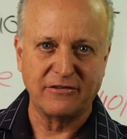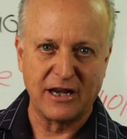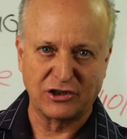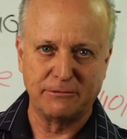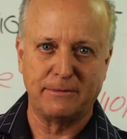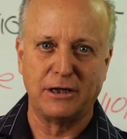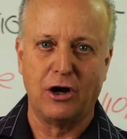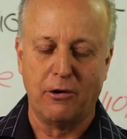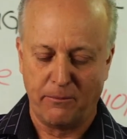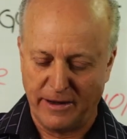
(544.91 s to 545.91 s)
section
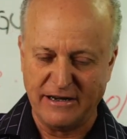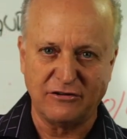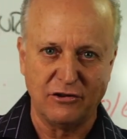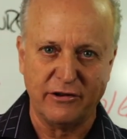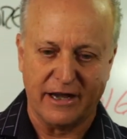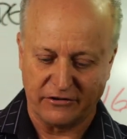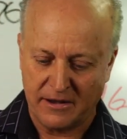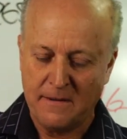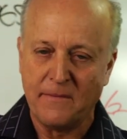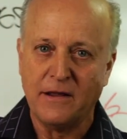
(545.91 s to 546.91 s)
below, please do this.
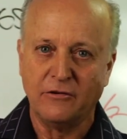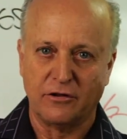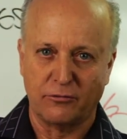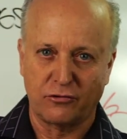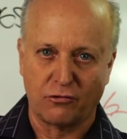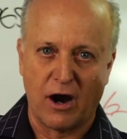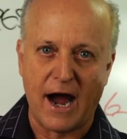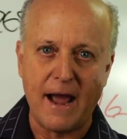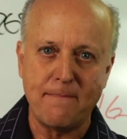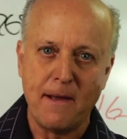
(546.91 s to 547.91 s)

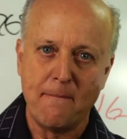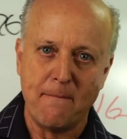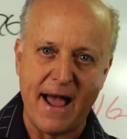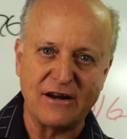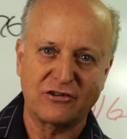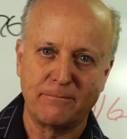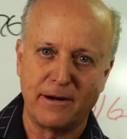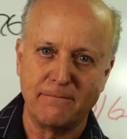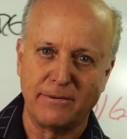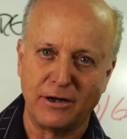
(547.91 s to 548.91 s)
Subscribe, mash the
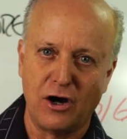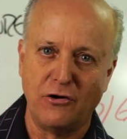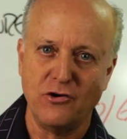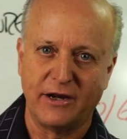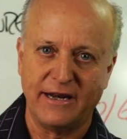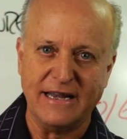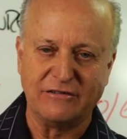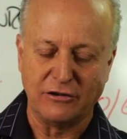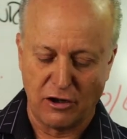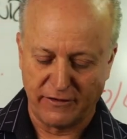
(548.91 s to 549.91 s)
button below. You'll get
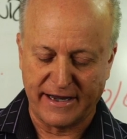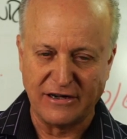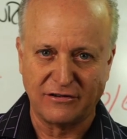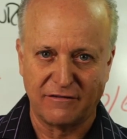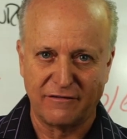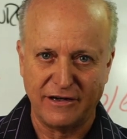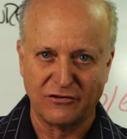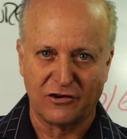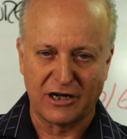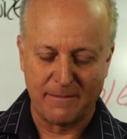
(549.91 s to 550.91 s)
instant notifications of the
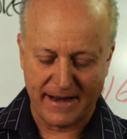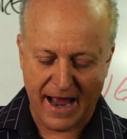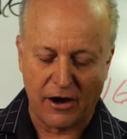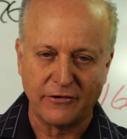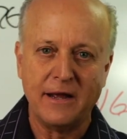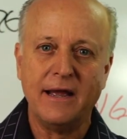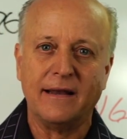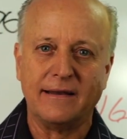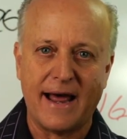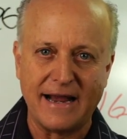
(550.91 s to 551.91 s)
videos that are coming out.
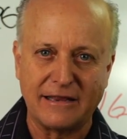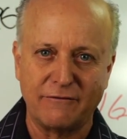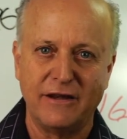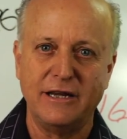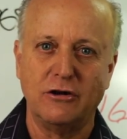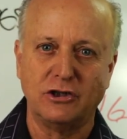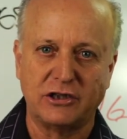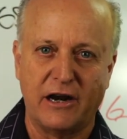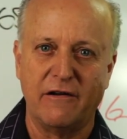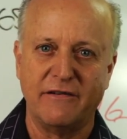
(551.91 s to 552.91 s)
Like the video,
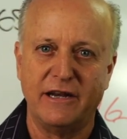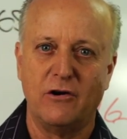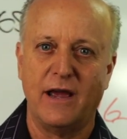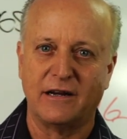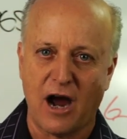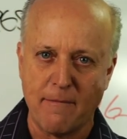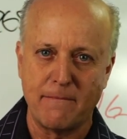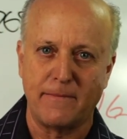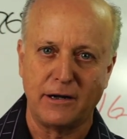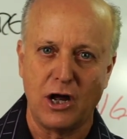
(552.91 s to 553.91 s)
share the video, and
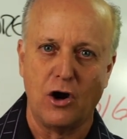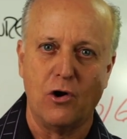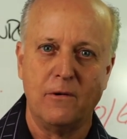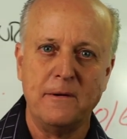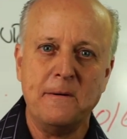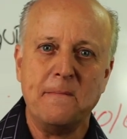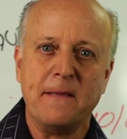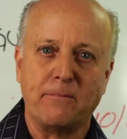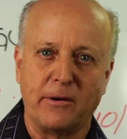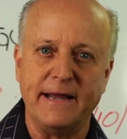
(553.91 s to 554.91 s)
comment below.
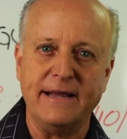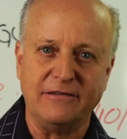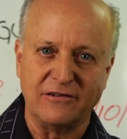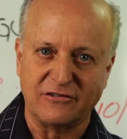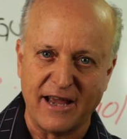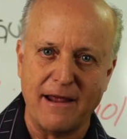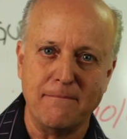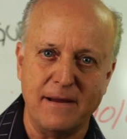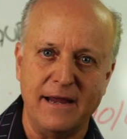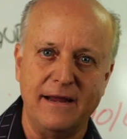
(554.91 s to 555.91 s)
Please
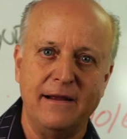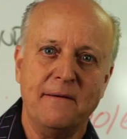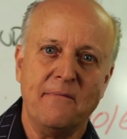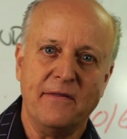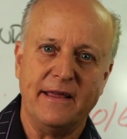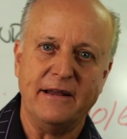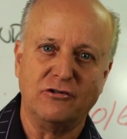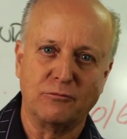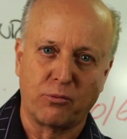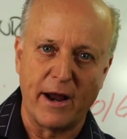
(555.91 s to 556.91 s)
send me the
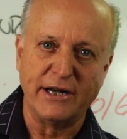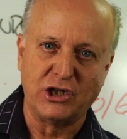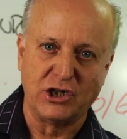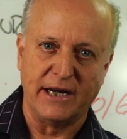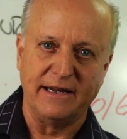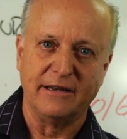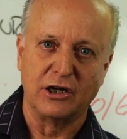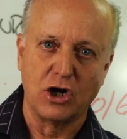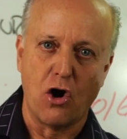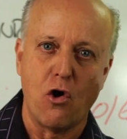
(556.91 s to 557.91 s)
spreadsheet, the
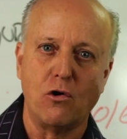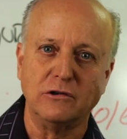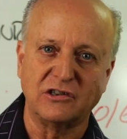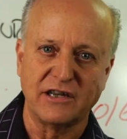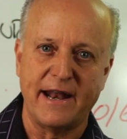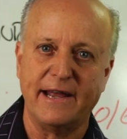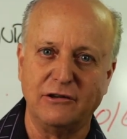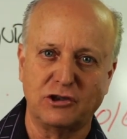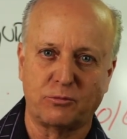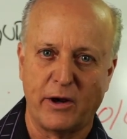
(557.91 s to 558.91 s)
goal
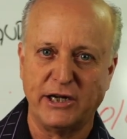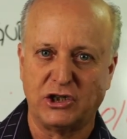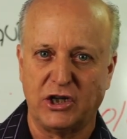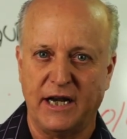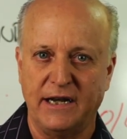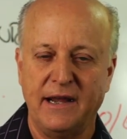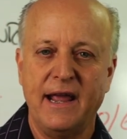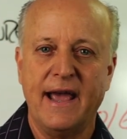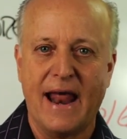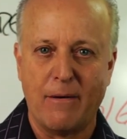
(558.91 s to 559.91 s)
setting spreadsheet,
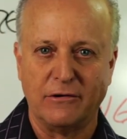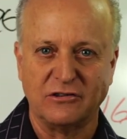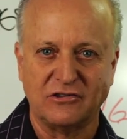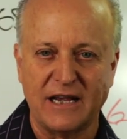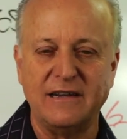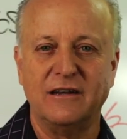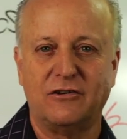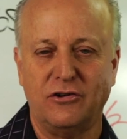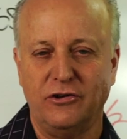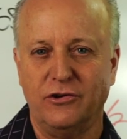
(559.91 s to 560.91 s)
and I will send
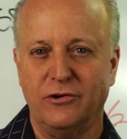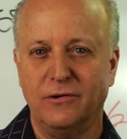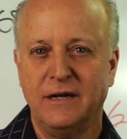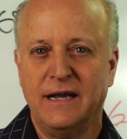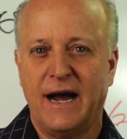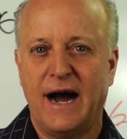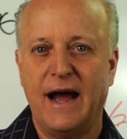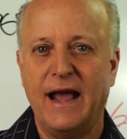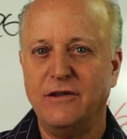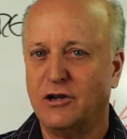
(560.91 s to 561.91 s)
it to you
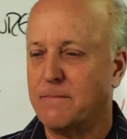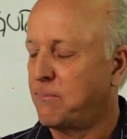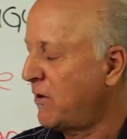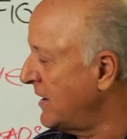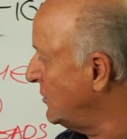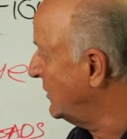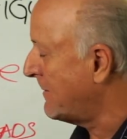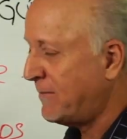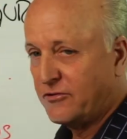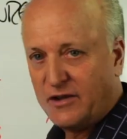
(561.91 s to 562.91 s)
uh, and you can plug your
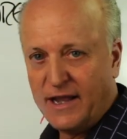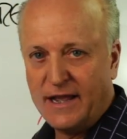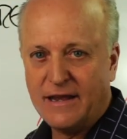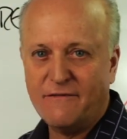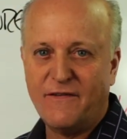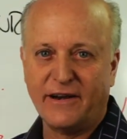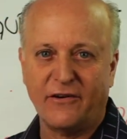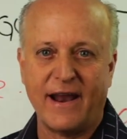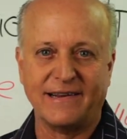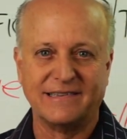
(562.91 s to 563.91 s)
numbers in and
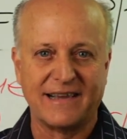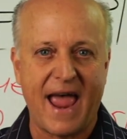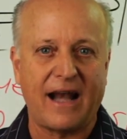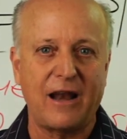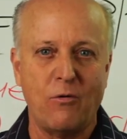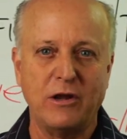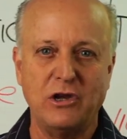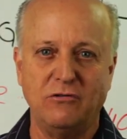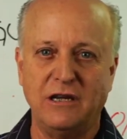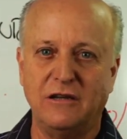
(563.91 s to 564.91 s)
figure out exactly what
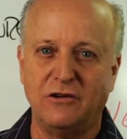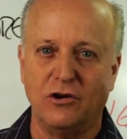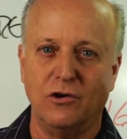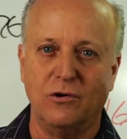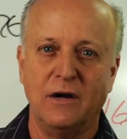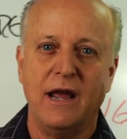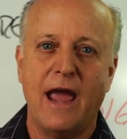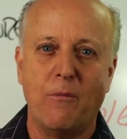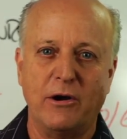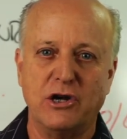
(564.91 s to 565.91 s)
you need to do
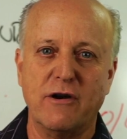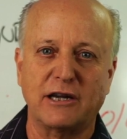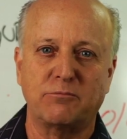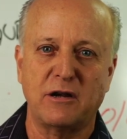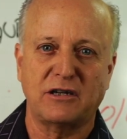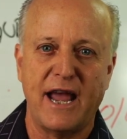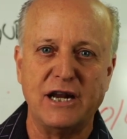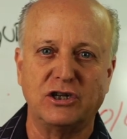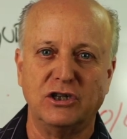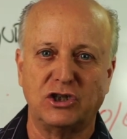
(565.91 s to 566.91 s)
and what your
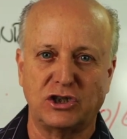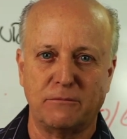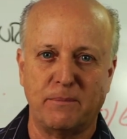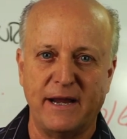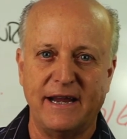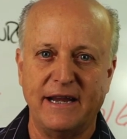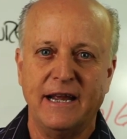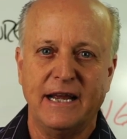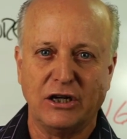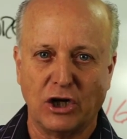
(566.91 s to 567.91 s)
expectations should be
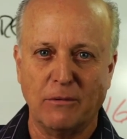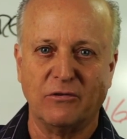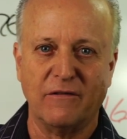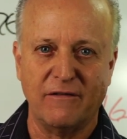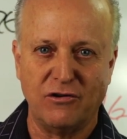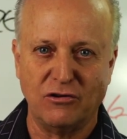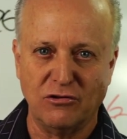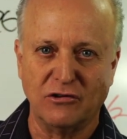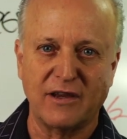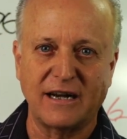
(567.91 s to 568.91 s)
in terms of if you
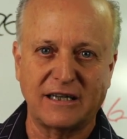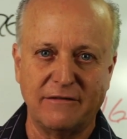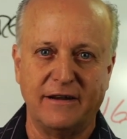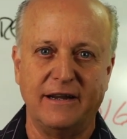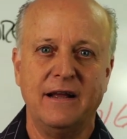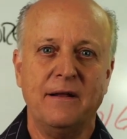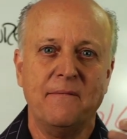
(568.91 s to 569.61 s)
do this activity,